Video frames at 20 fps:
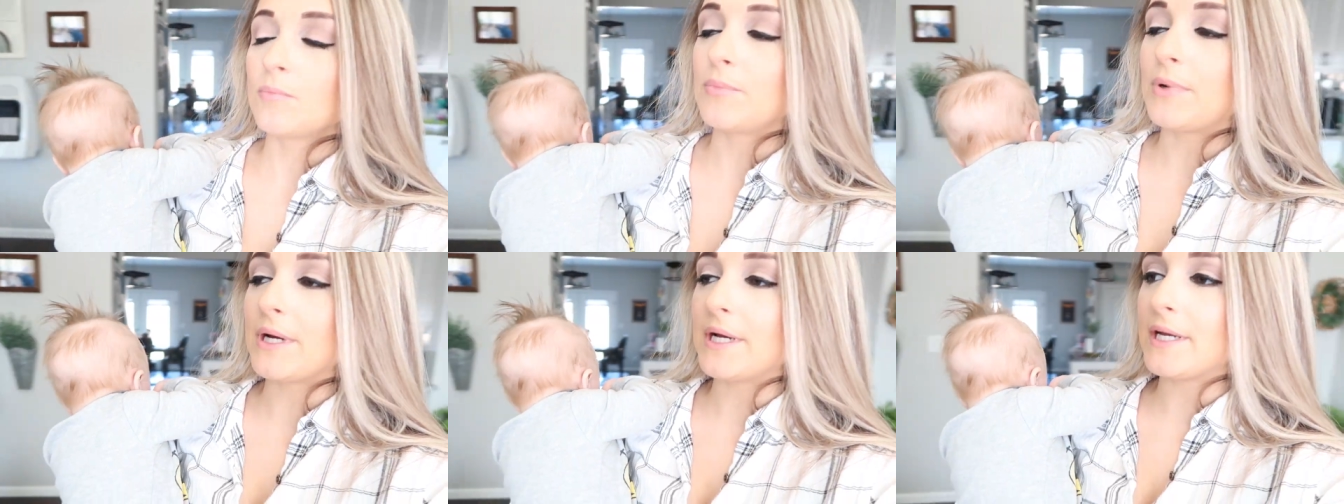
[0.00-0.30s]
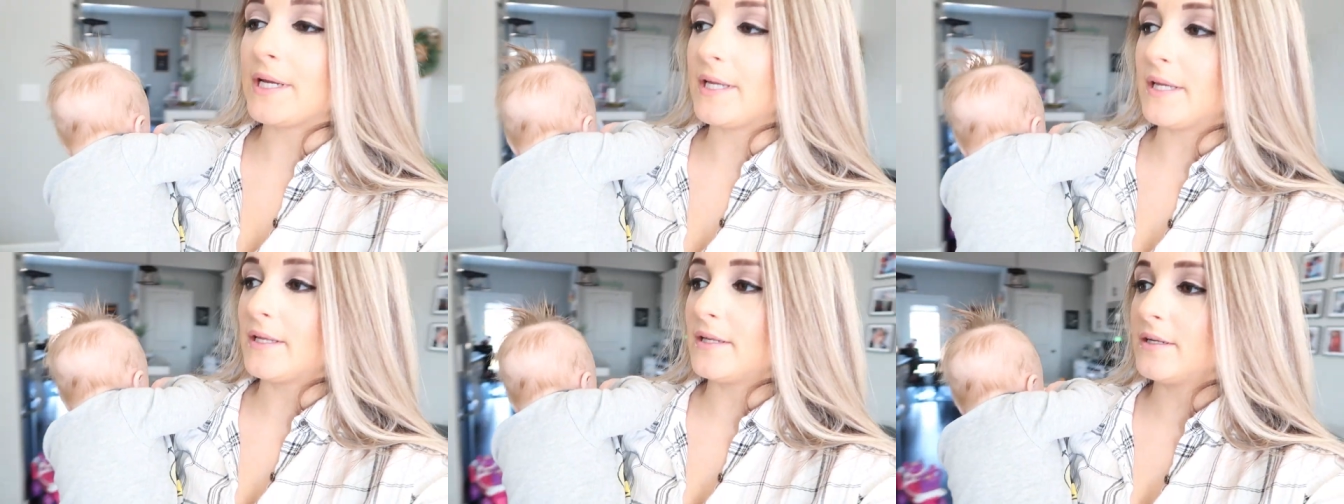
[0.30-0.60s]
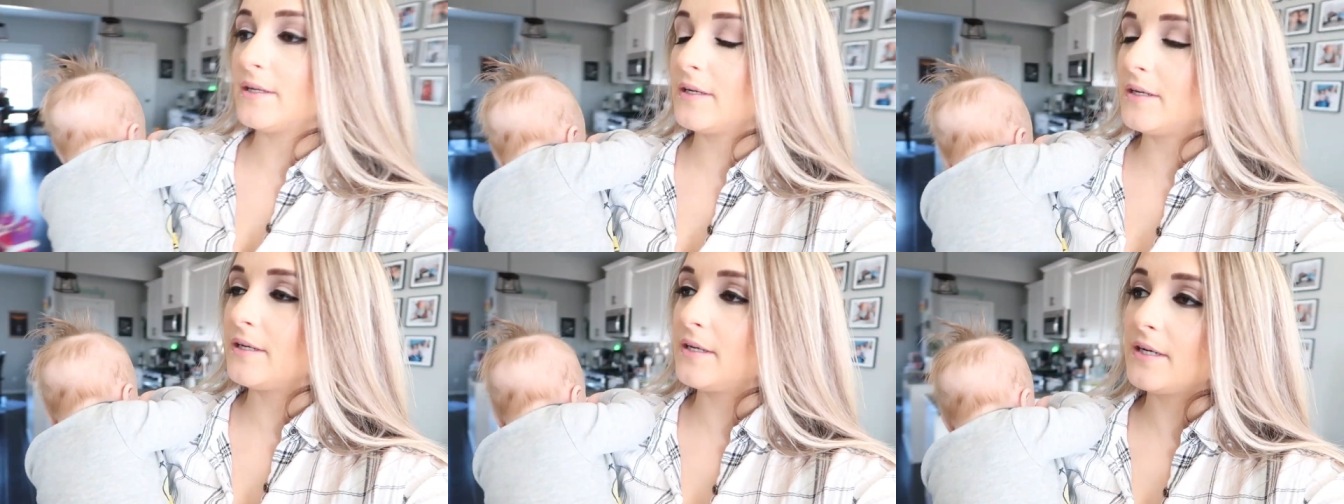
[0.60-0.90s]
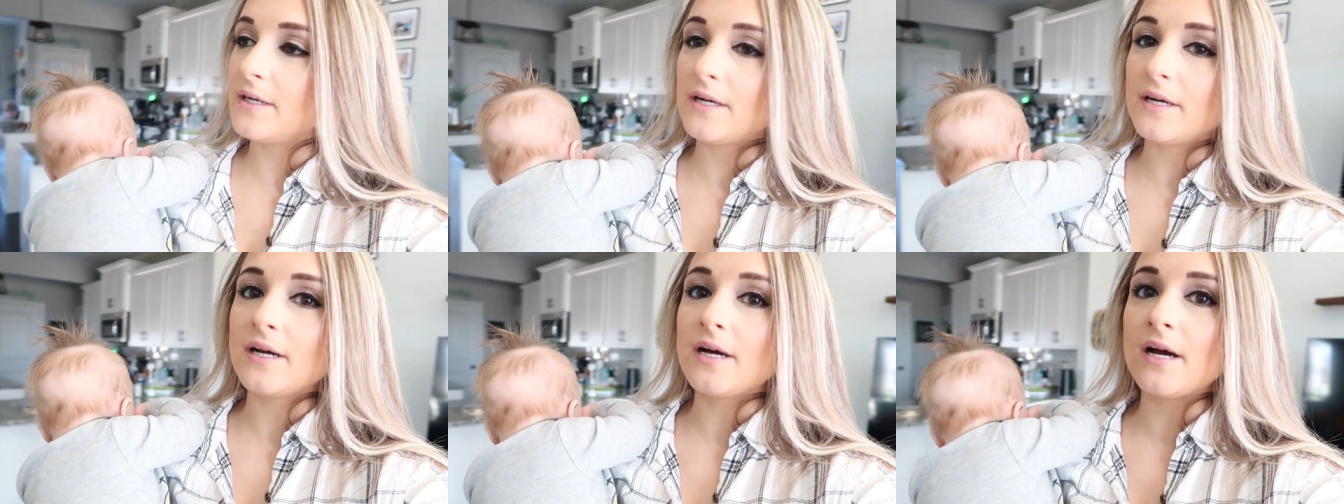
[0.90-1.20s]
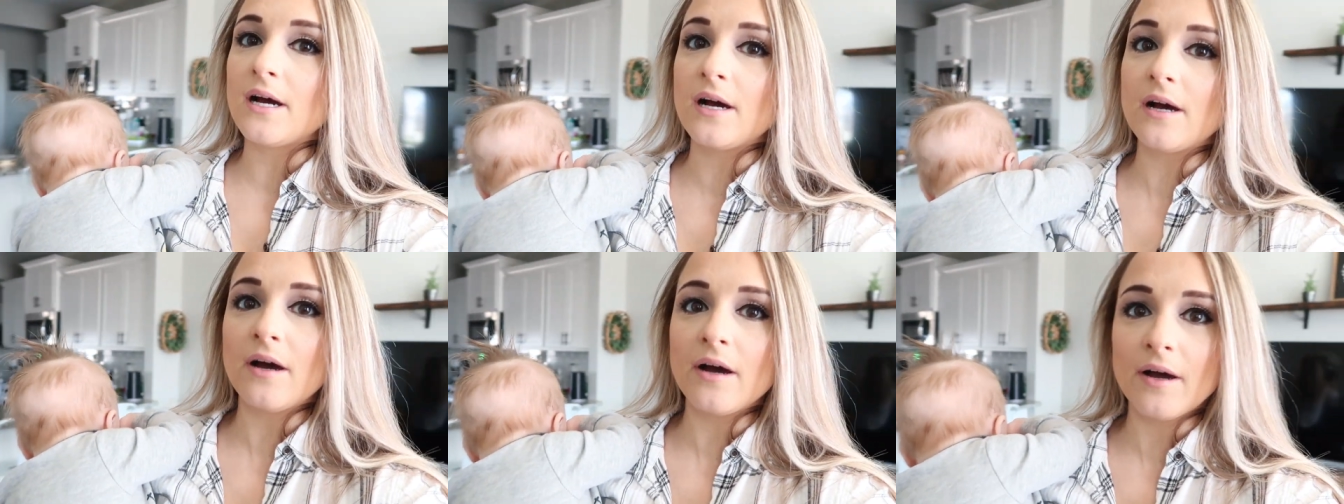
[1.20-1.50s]
but
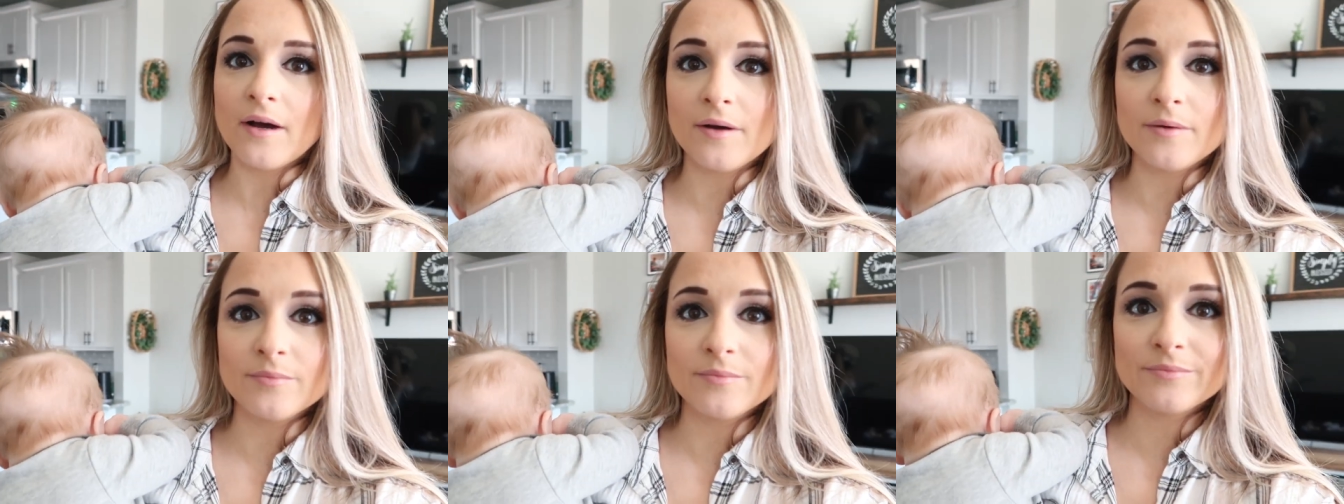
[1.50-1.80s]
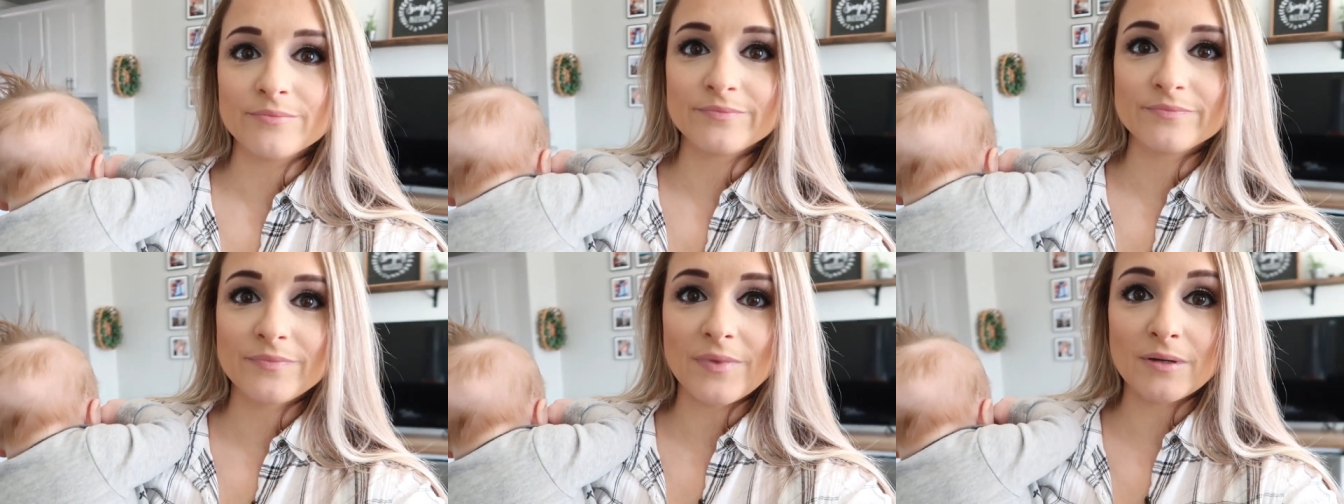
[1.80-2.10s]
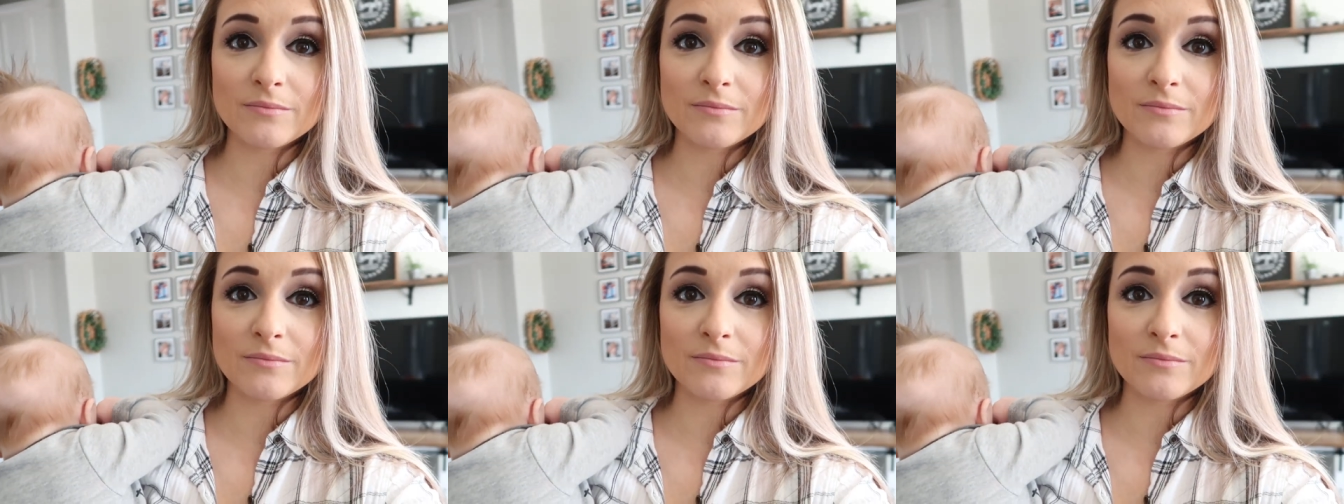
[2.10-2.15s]
um,